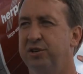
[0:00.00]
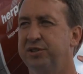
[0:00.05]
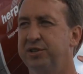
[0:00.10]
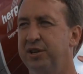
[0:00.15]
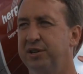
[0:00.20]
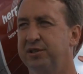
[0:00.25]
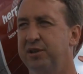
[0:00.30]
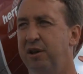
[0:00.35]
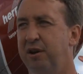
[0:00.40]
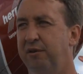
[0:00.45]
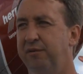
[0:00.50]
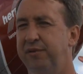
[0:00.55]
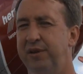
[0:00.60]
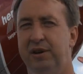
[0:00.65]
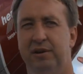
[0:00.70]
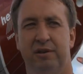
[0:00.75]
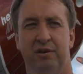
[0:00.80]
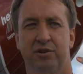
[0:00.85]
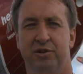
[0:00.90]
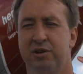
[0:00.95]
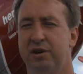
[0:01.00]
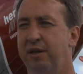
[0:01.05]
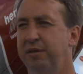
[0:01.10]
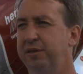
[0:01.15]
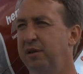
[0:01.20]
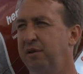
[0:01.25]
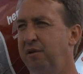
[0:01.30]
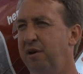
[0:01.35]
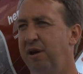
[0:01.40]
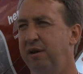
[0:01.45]
is 600 feet. There's
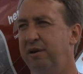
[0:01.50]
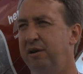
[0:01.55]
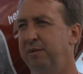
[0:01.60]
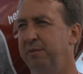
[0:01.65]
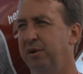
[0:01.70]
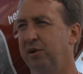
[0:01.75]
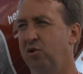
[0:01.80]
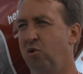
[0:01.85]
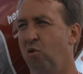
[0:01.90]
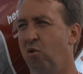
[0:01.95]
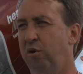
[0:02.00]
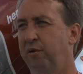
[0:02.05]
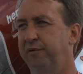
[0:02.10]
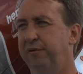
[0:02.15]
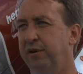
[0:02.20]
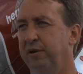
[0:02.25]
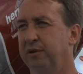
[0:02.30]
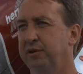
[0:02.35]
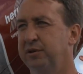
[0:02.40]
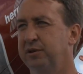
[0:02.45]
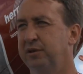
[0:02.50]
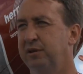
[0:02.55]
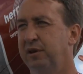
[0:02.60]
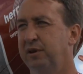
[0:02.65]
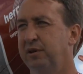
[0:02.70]
nothing around here but cornfields.